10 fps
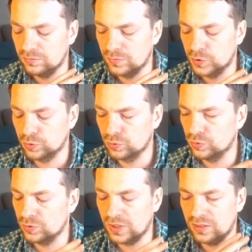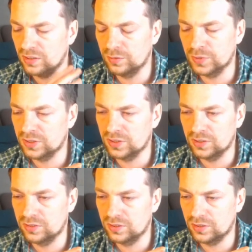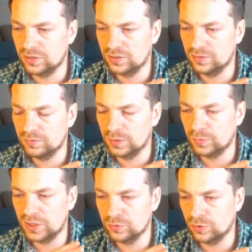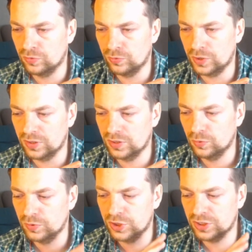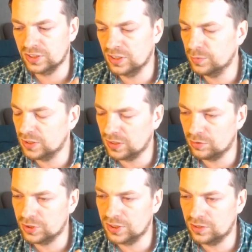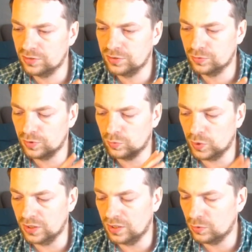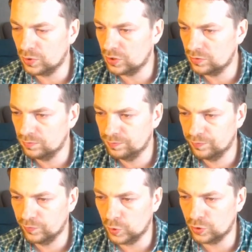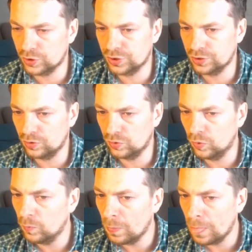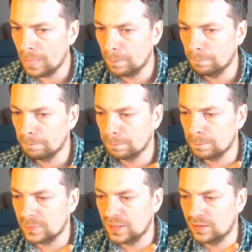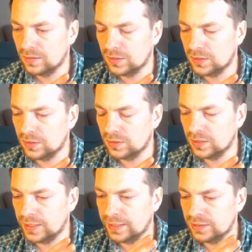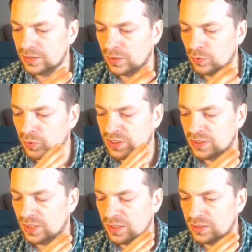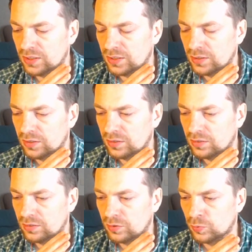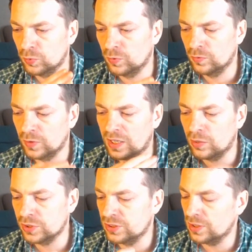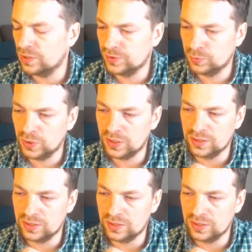do unlimited amount of work. We just limit ourselves for 1 hour or so. And we study ourselves. We can